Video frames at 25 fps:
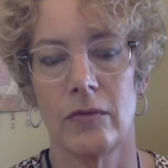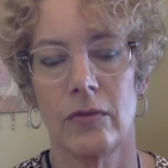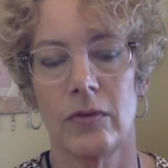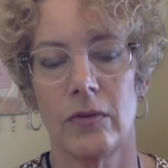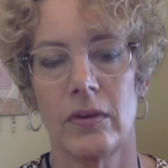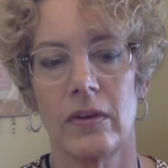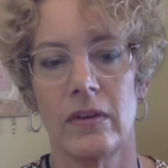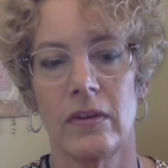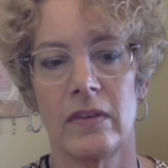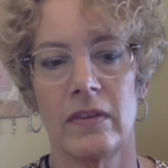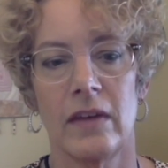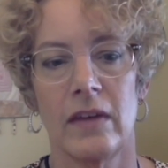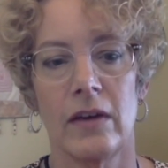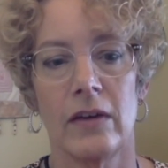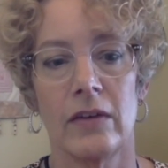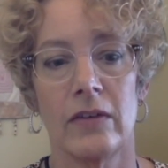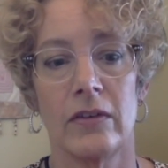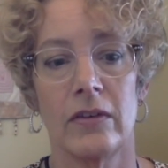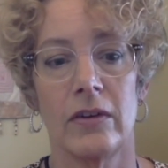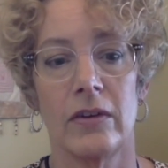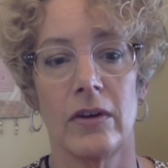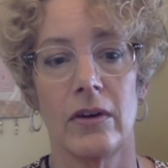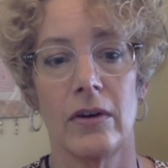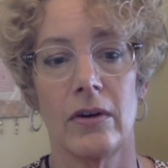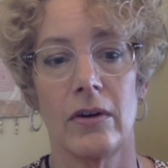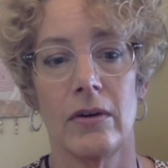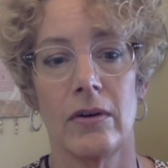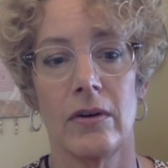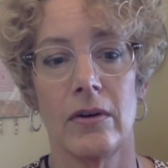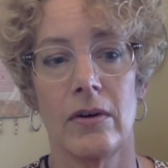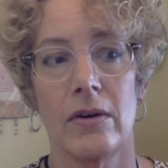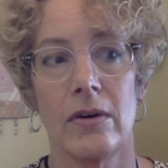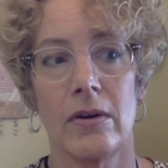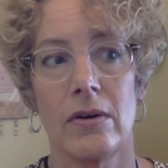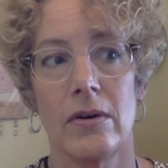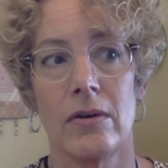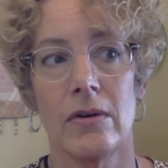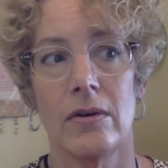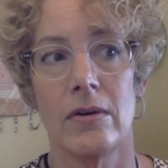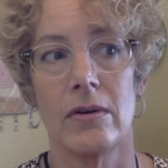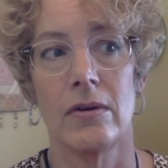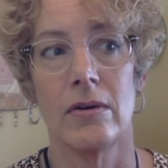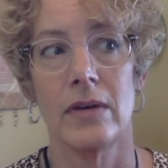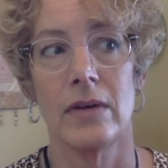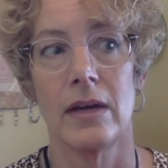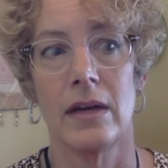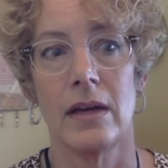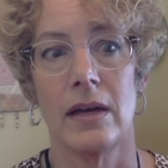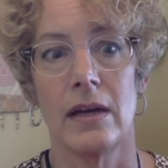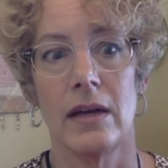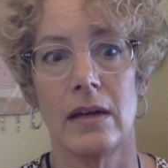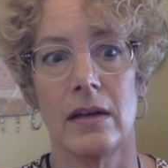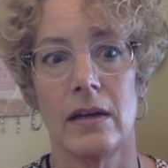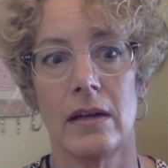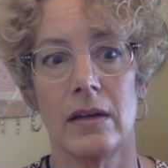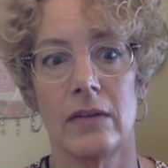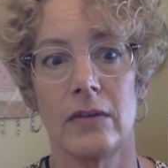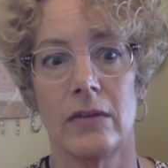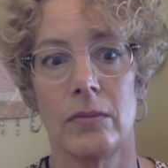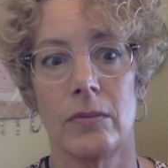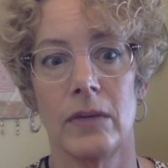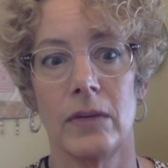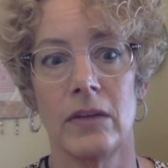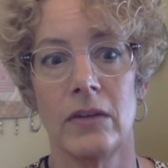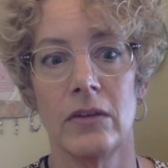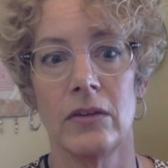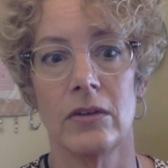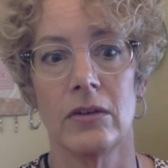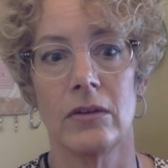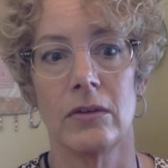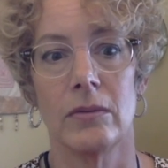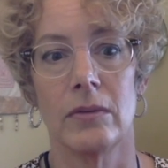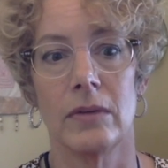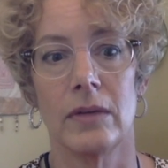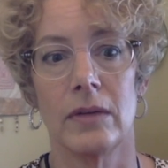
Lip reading: for the cells to go, oh, okay, it's winter.